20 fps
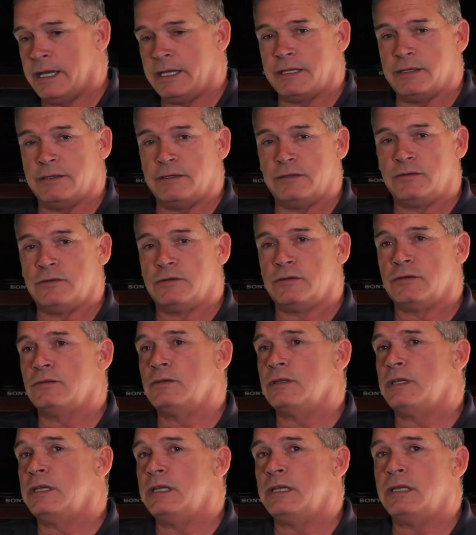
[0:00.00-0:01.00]
can
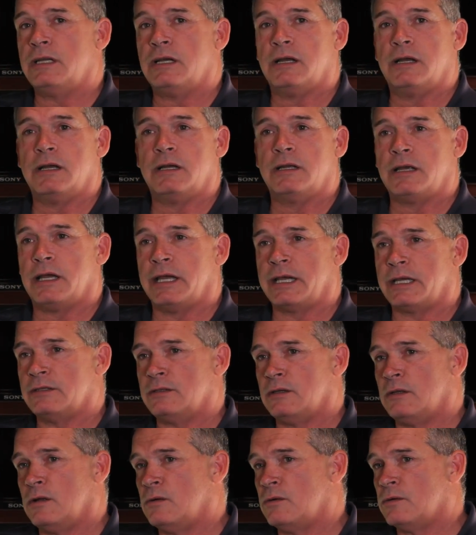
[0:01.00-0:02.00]
turn the heat on, I
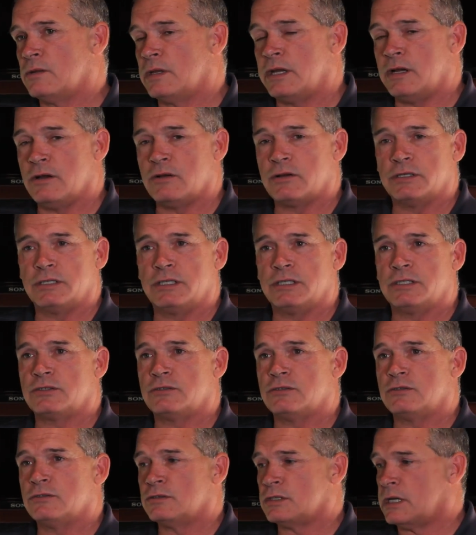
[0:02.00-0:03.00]
can lower the air
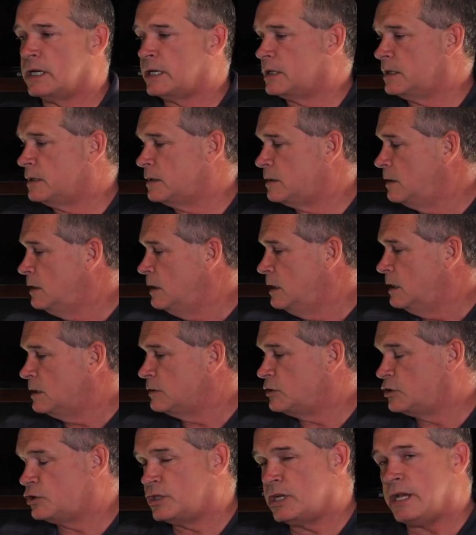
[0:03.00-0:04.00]
conditioners, I can
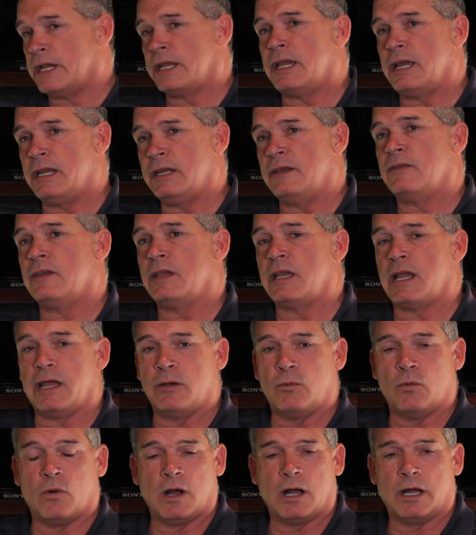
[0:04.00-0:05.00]
check anything
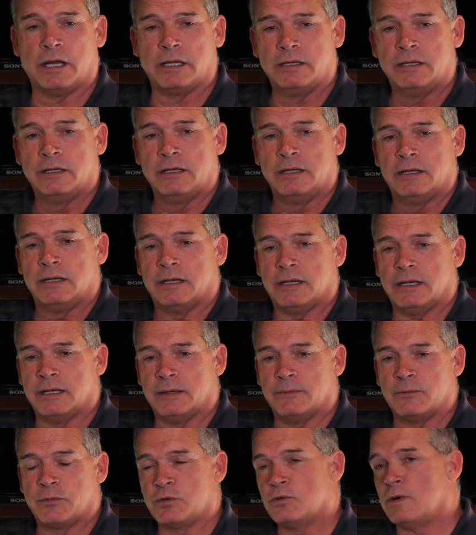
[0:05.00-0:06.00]
I want
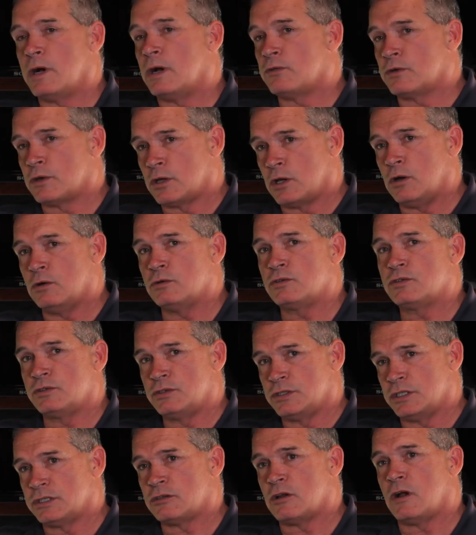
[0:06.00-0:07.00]
throughout the coach
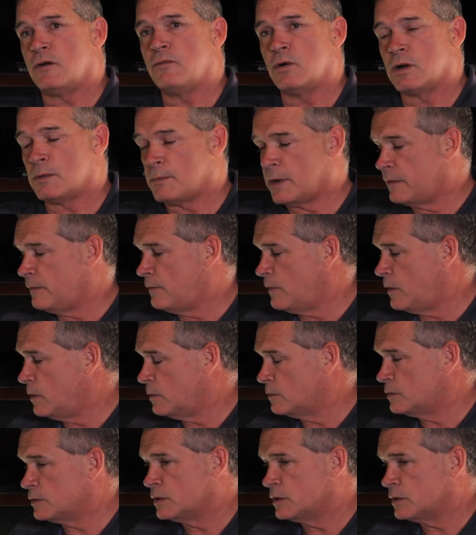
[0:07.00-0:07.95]
just off one of my phones.